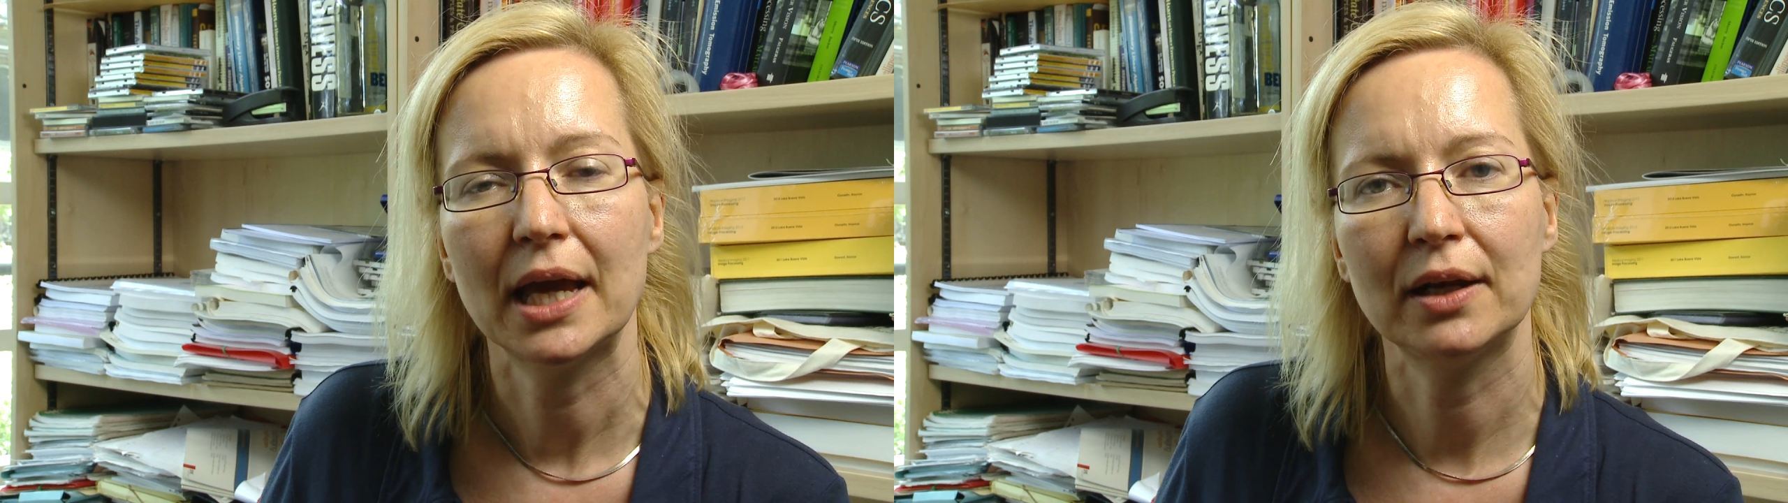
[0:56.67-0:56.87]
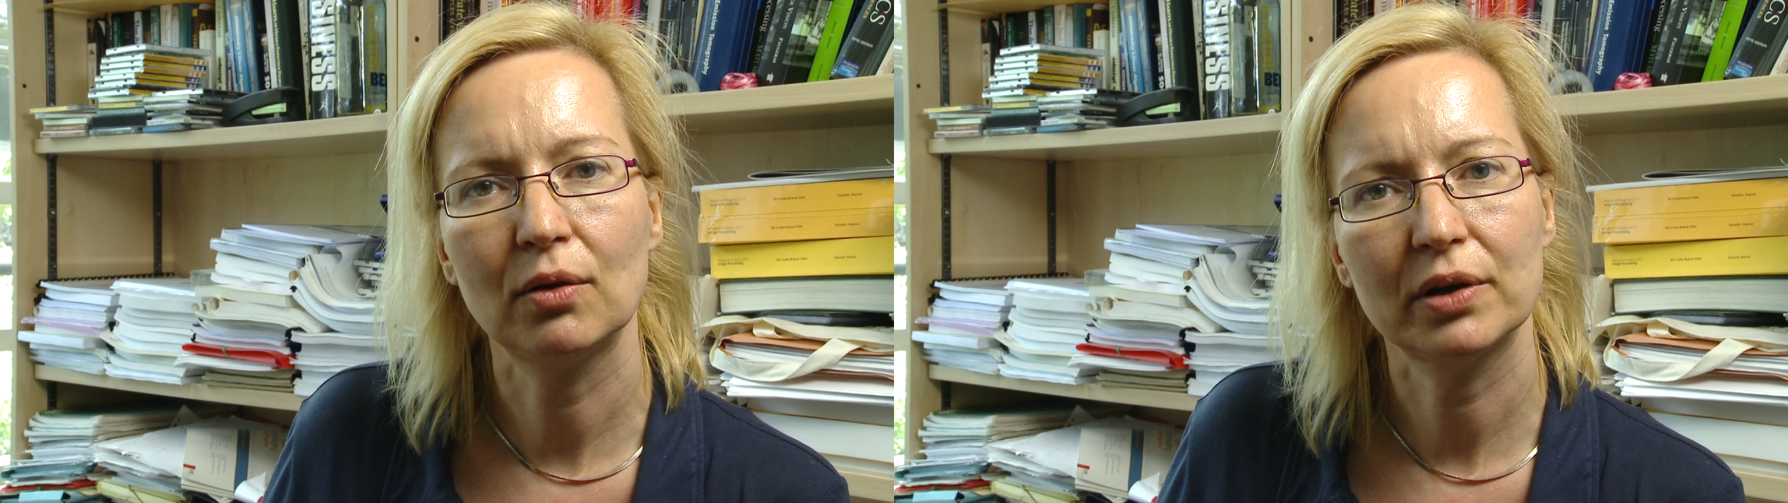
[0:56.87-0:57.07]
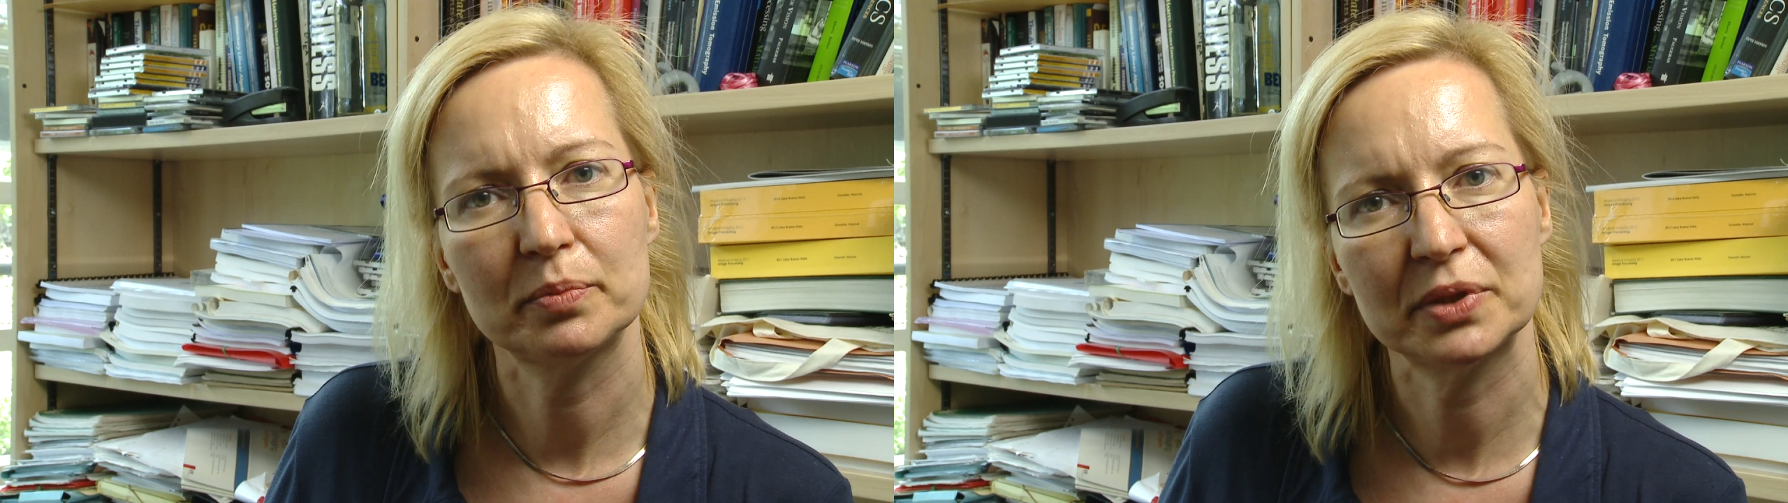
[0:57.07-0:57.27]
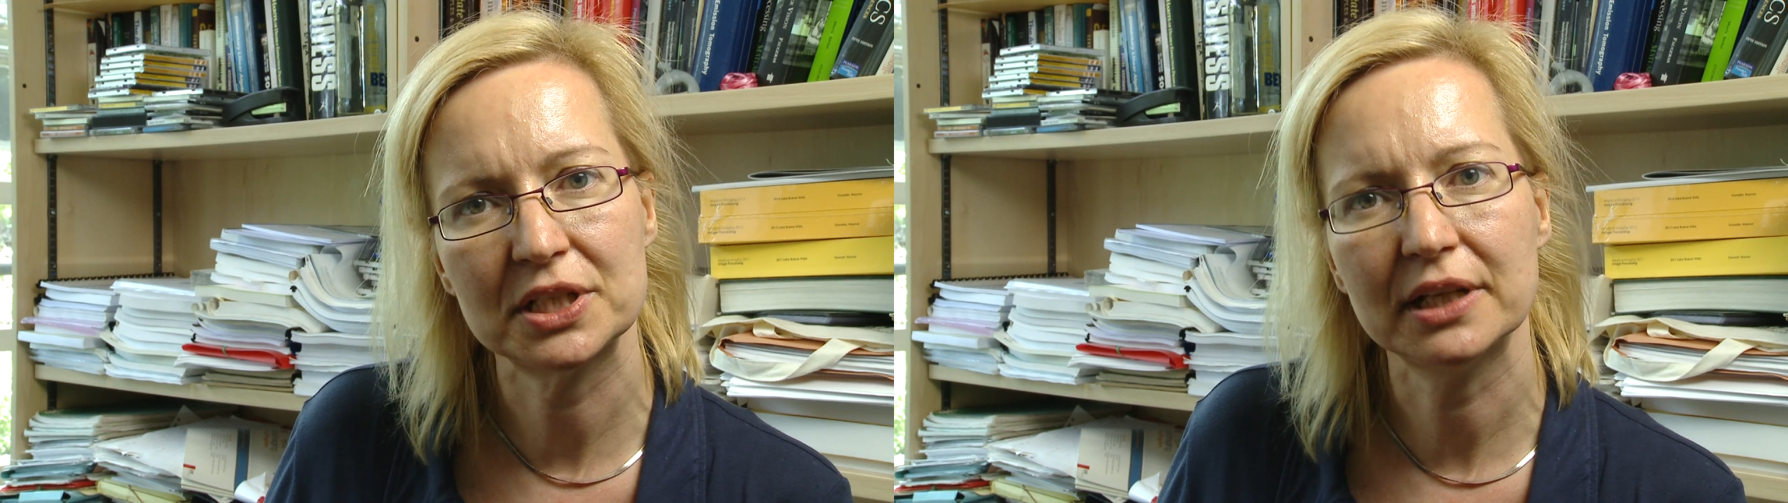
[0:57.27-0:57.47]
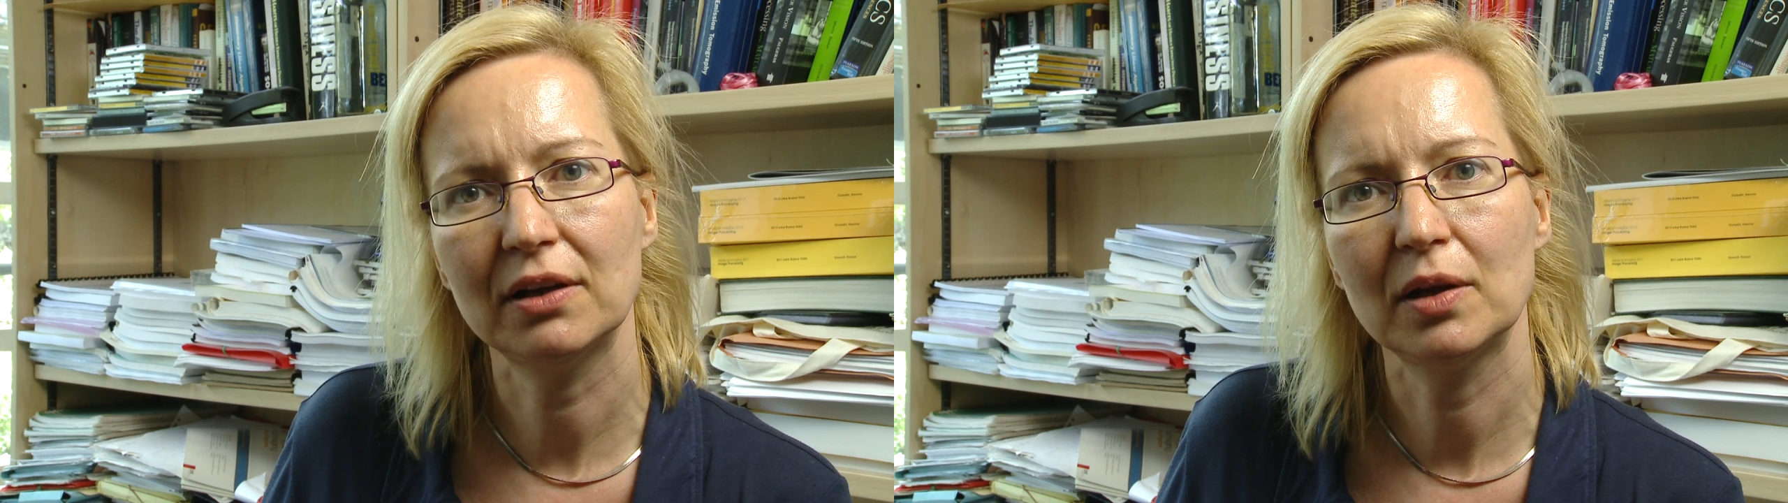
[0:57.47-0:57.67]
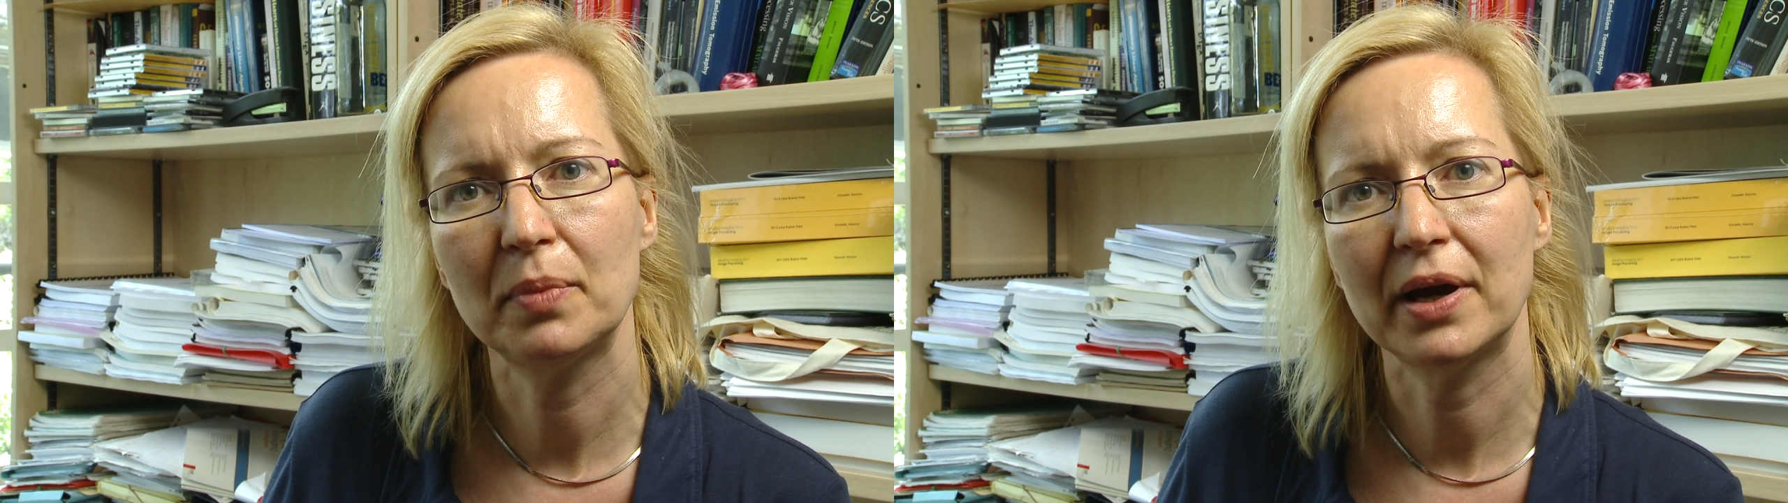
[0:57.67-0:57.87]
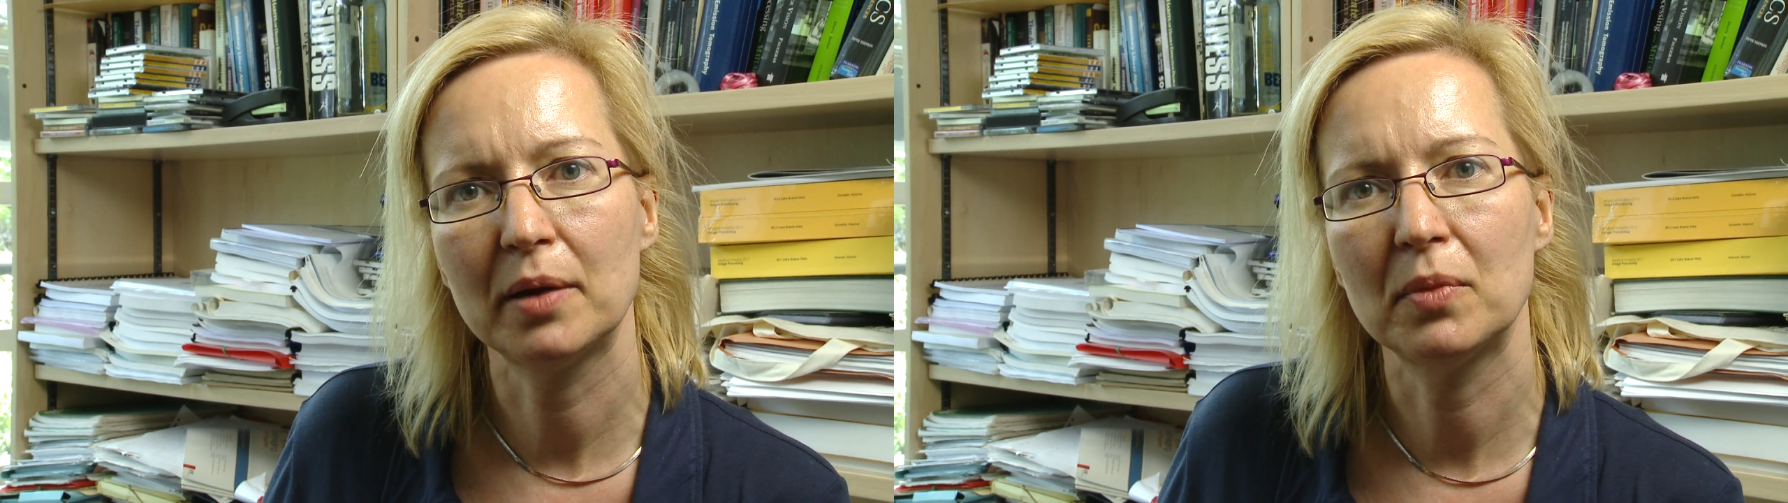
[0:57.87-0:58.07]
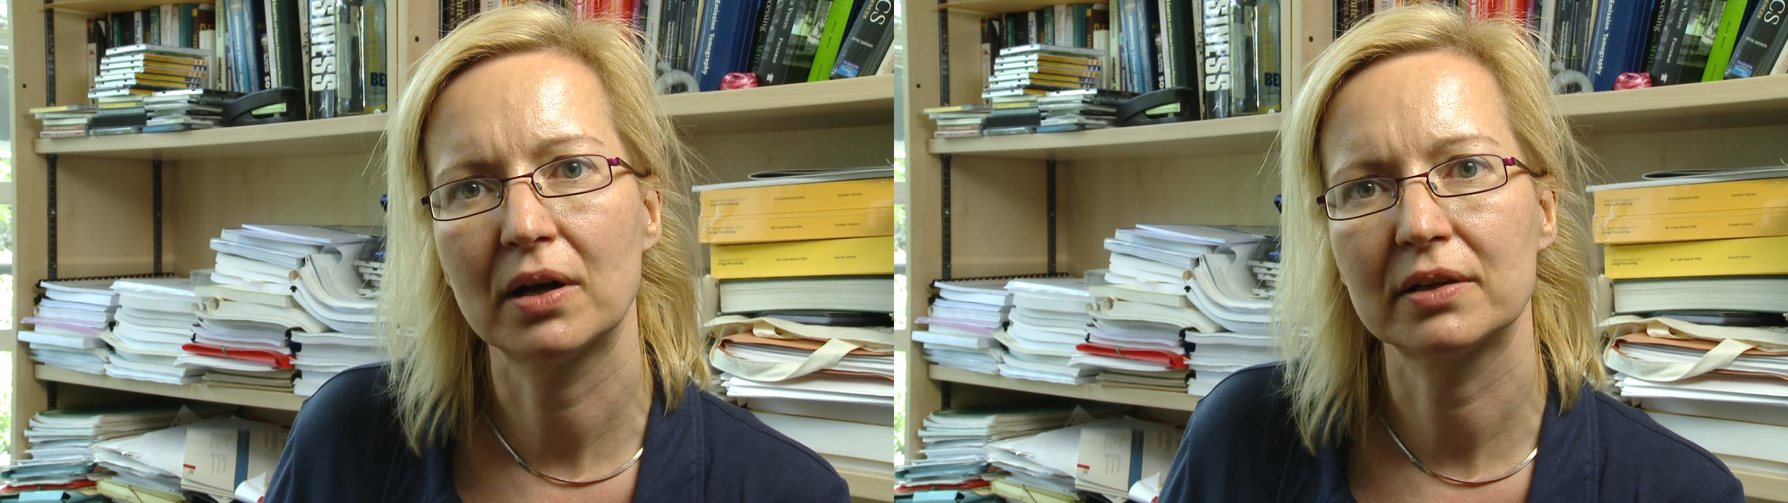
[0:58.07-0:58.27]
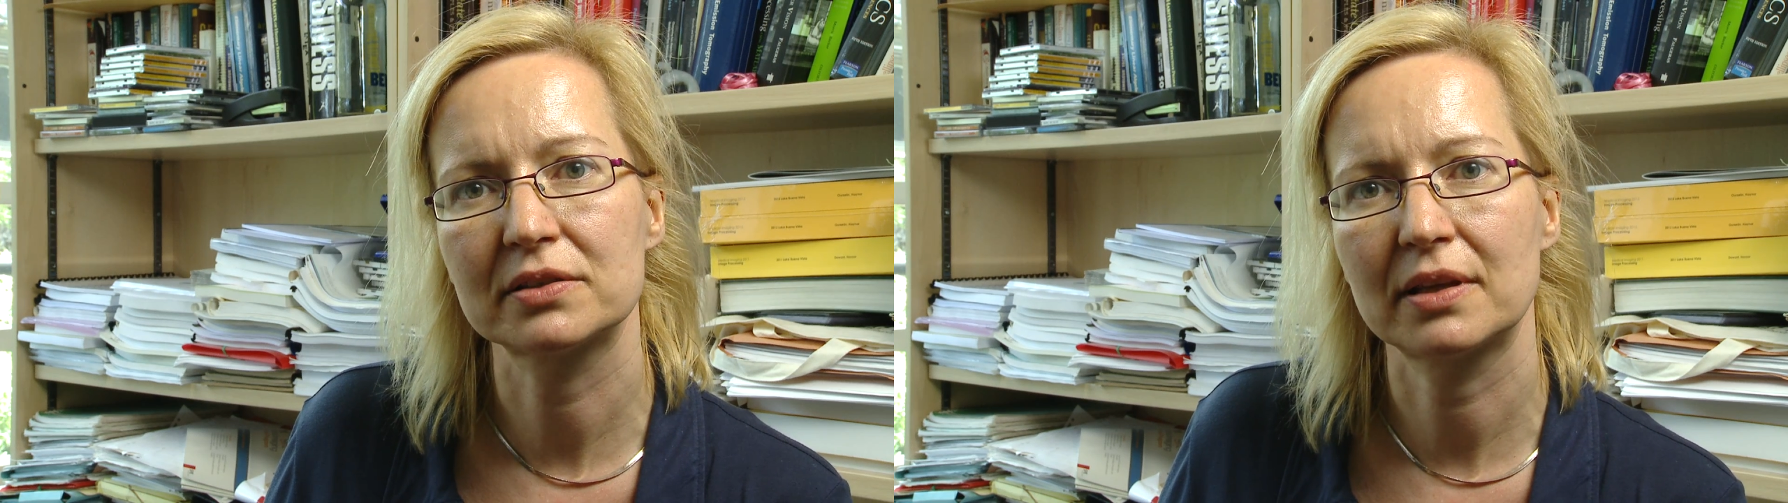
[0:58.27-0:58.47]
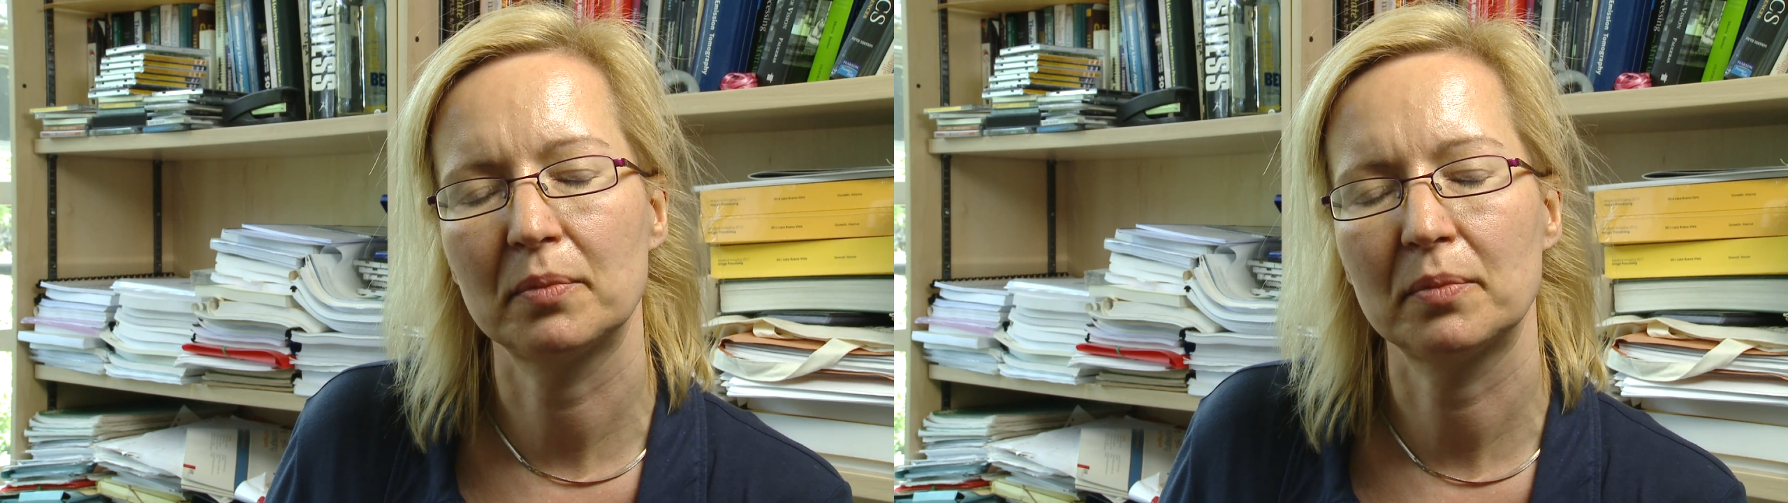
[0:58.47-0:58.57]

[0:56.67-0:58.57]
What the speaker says: and look at particular biomarkers